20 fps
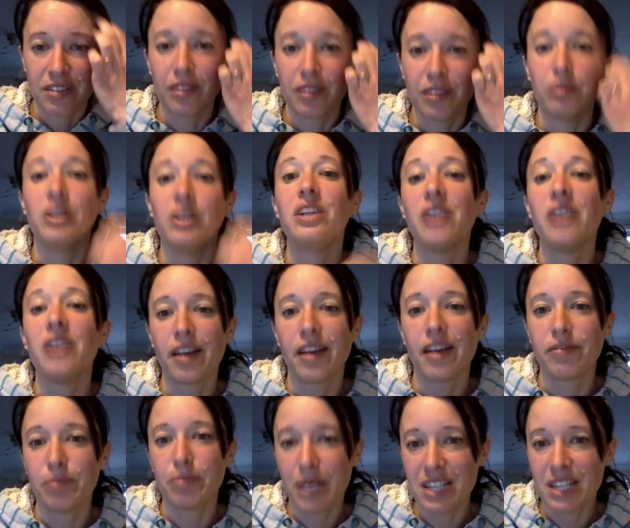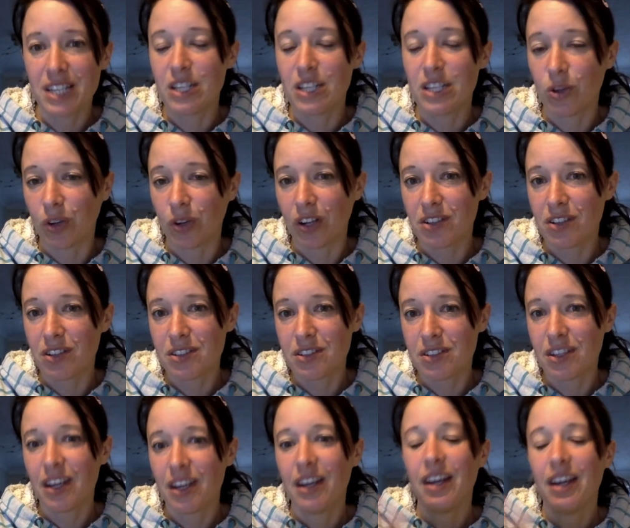Will you have pity on us
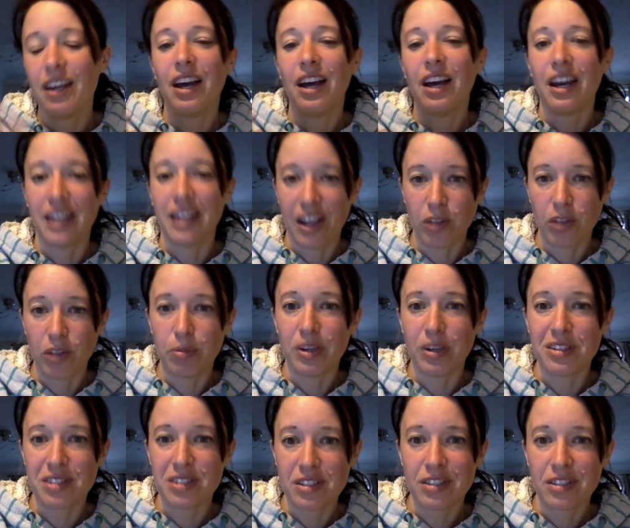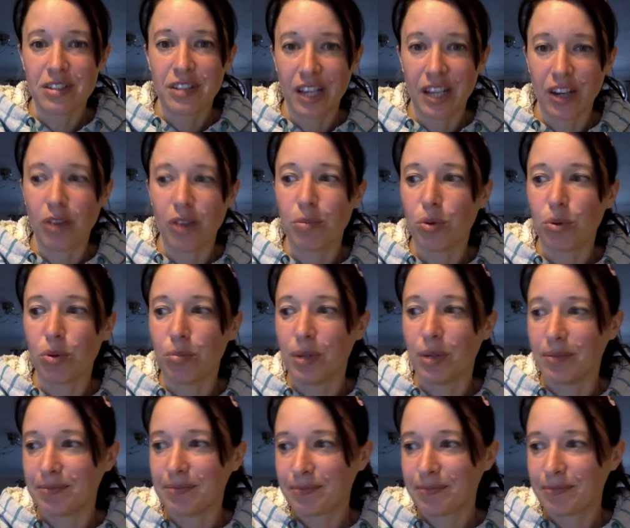and help us in our problem?